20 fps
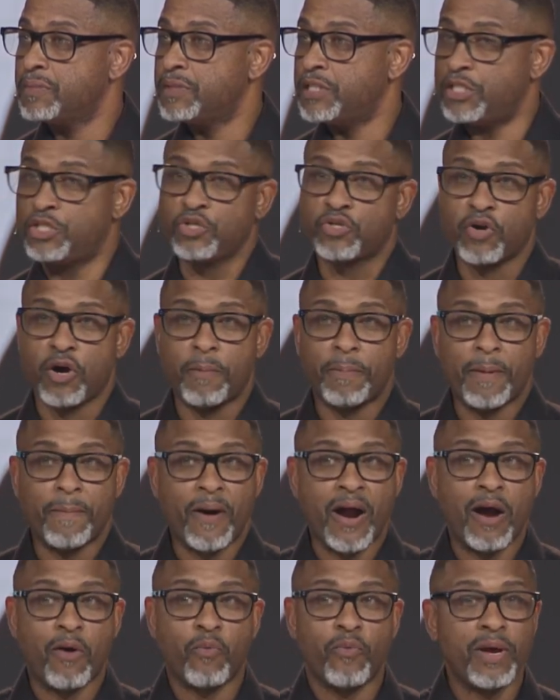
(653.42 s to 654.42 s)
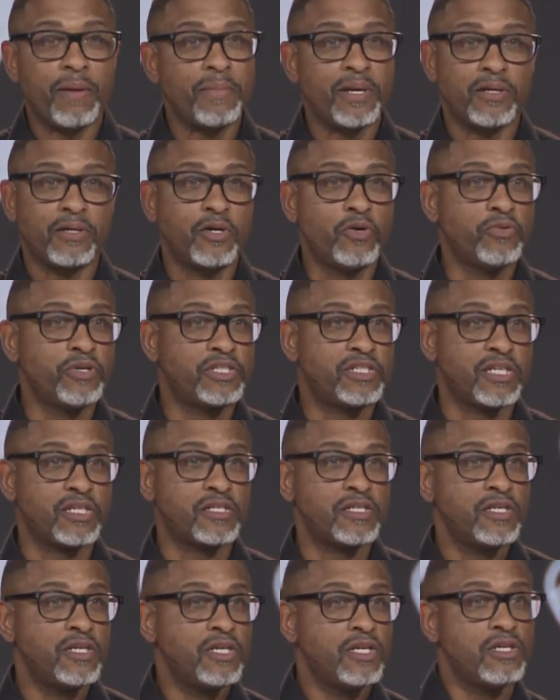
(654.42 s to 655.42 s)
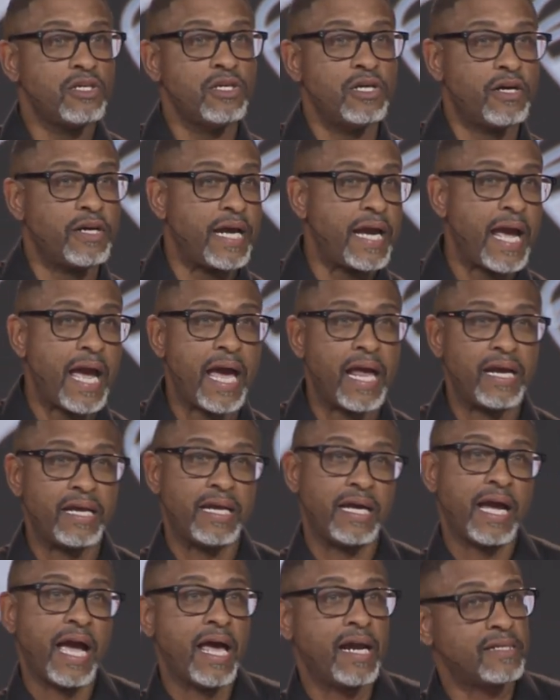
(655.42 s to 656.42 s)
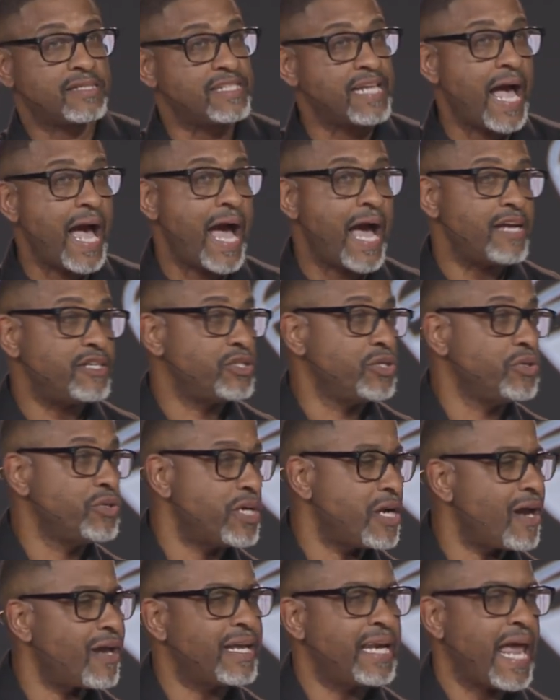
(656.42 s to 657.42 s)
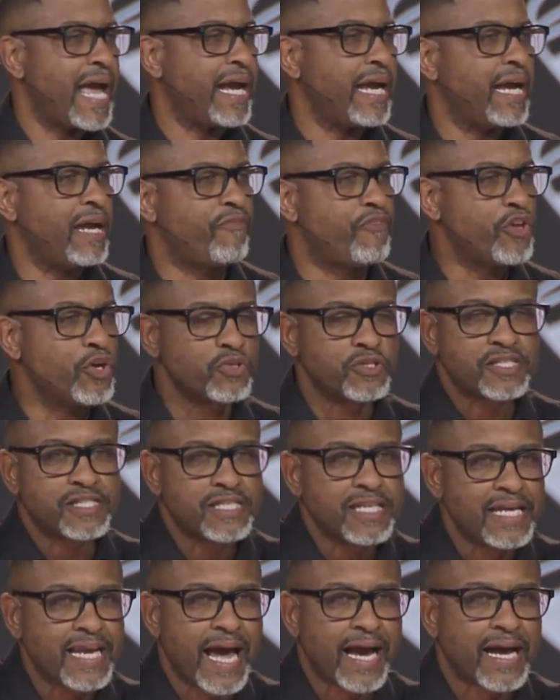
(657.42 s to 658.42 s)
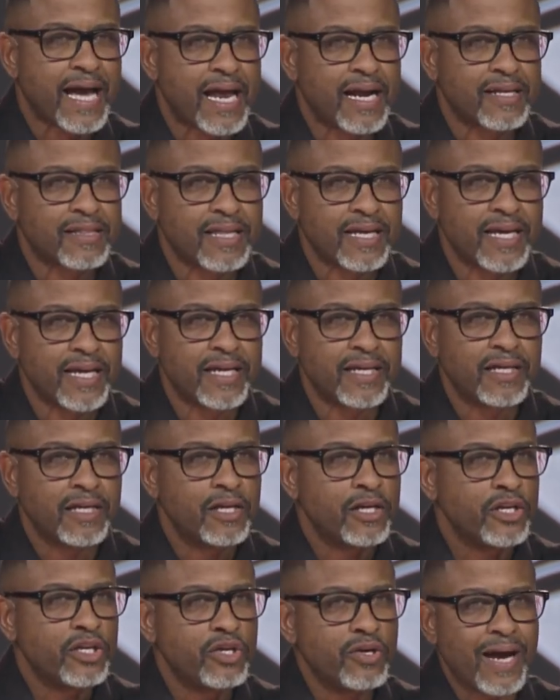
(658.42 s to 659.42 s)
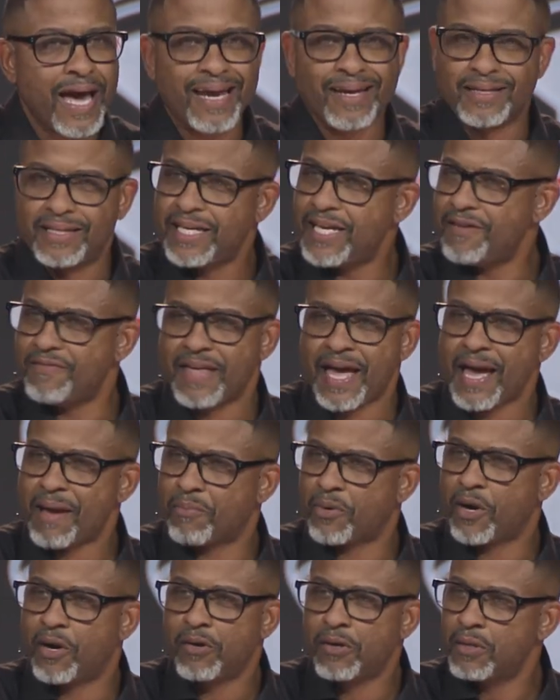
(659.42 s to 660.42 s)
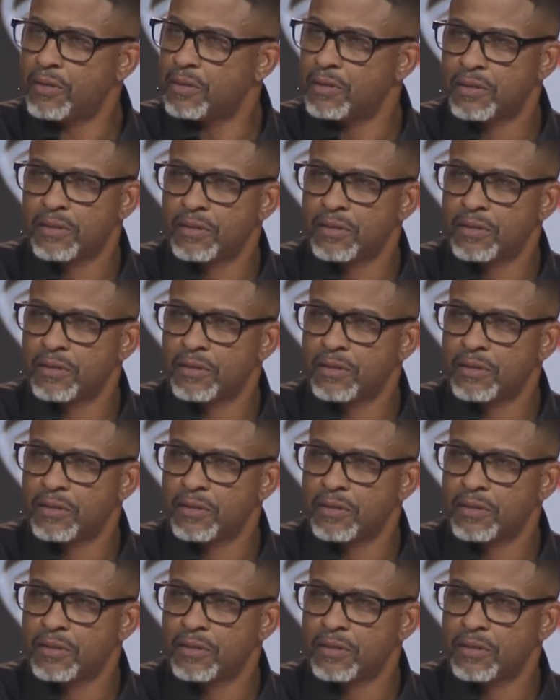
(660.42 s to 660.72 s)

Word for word: Did you grow up around women who were just, you know, they had they had a side dude? Uh, like, if you see that kind of thing, you gotta leave that, bro.